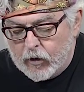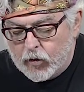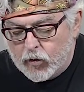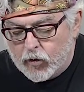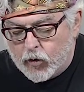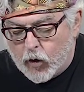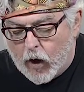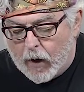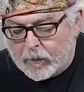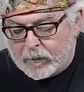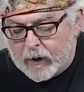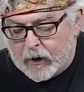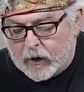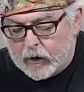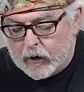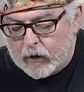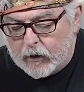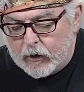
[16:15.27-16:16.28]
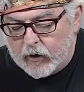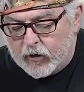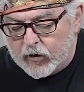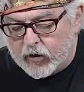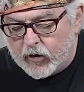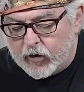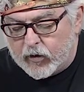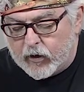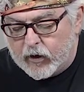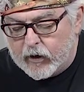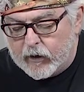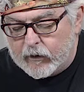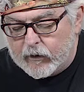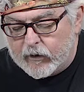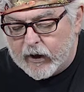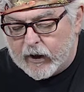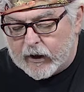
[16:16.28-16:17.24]
dropping, this is a
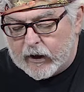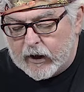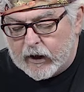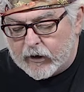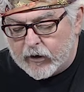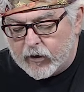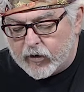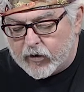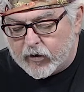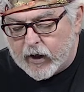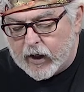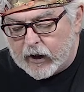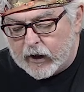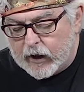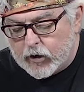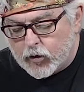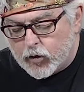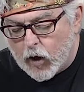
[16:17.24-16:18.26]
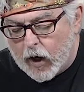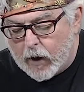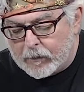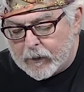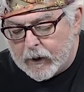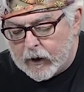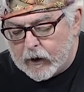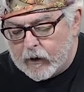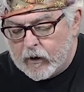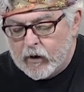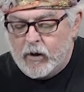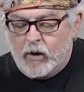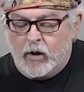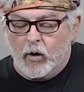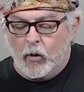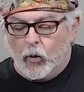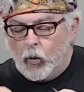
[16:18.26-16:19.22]
technique, this is kind of like dropping
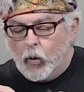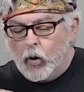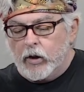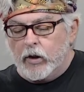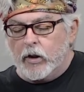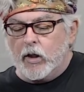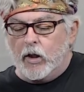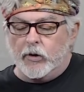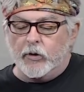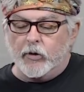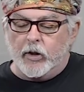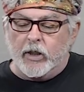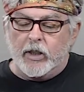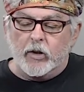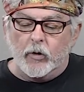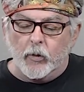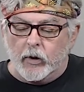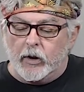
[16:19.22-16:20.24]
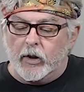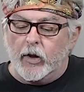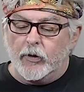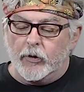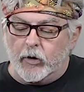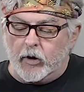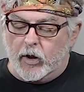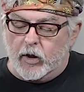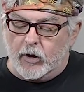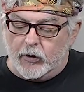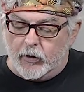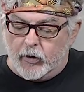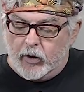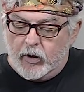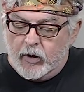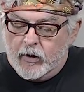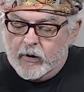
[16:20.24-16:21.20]
one color into another
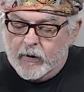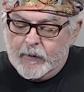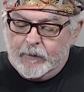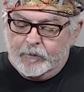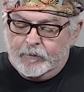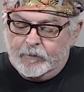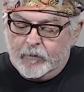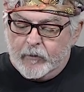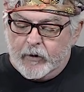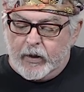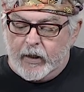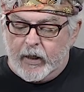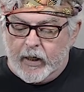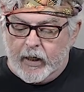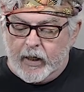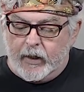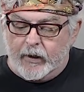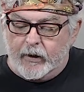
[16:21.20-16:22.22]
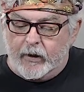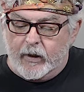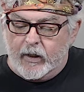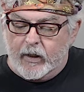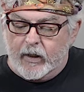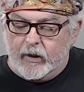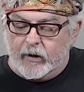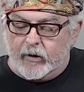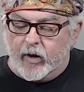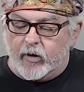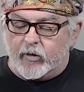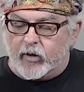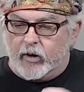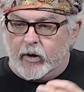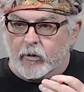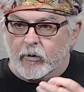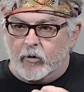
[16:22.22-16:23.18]
color, and it
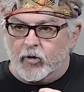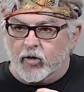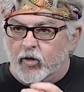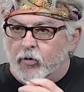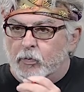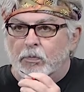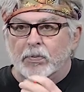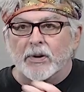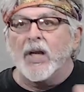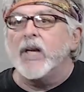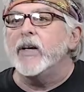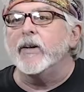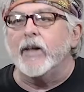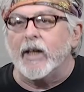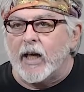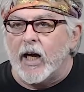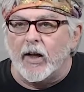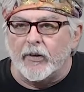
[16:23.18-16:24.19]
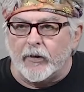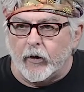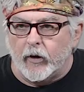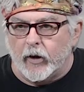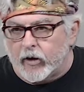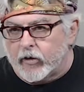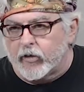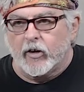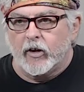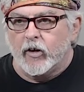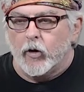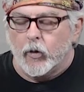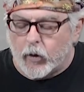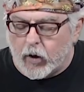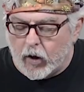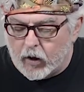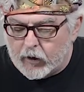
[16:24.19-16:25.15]
doesn't just blend together and it's a new
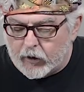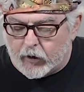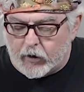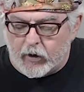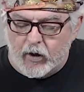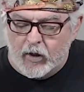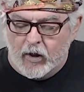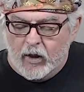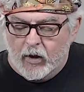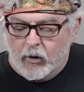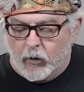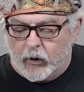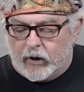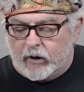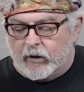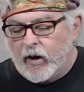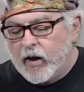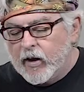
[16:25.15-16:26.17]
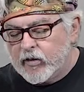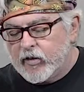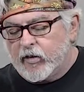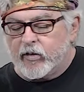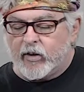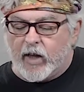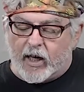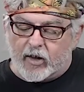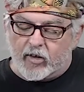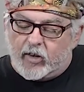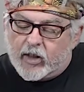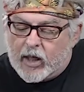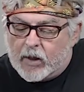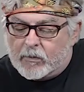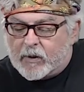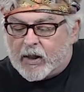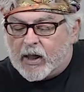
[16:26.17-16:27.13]
color. What it does is actually
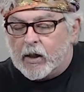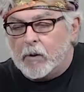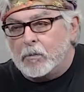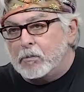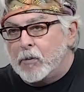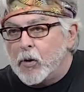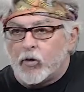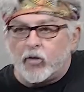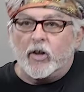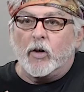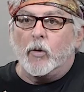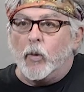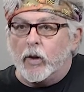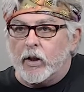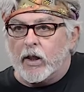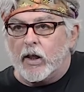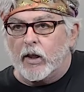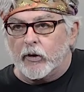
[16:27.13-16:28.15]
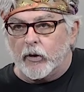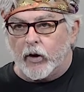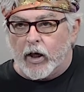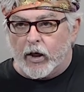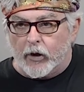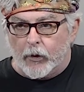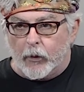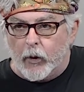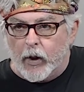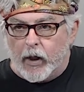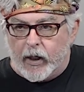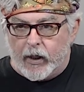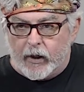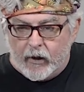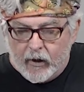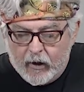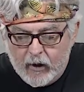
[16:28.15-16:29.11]
I'm kind of pushing one color out of the
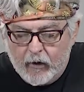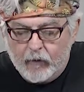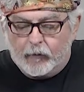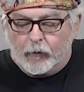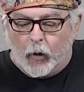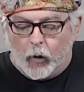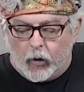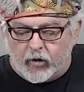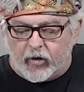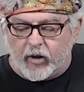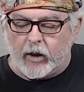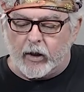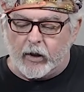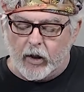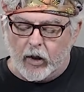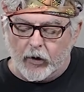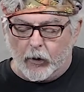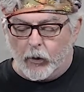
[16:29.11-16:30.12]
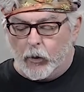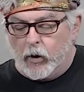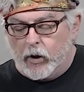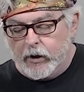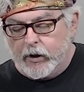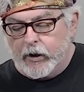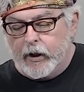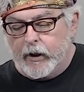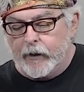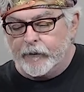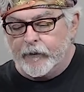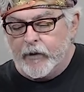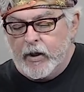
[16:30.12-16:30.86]
way, forcing another one in.